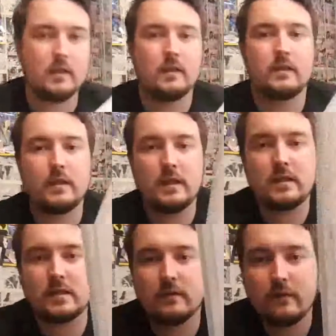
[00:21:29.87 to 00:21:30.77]
This
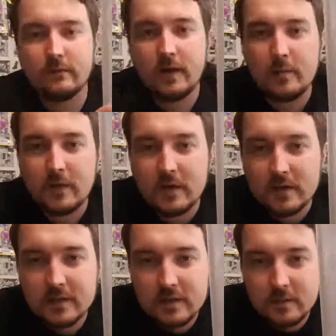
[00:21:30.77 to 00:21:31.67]

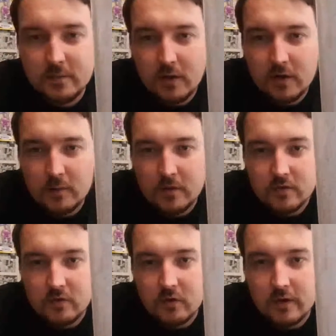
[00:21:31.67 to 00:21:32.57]
fabulous Pokemon
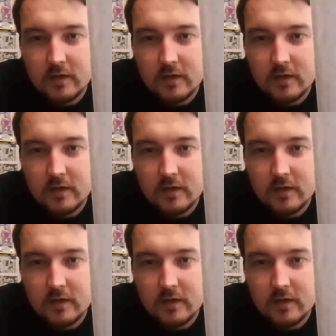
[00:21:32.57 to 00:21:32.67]
drawing,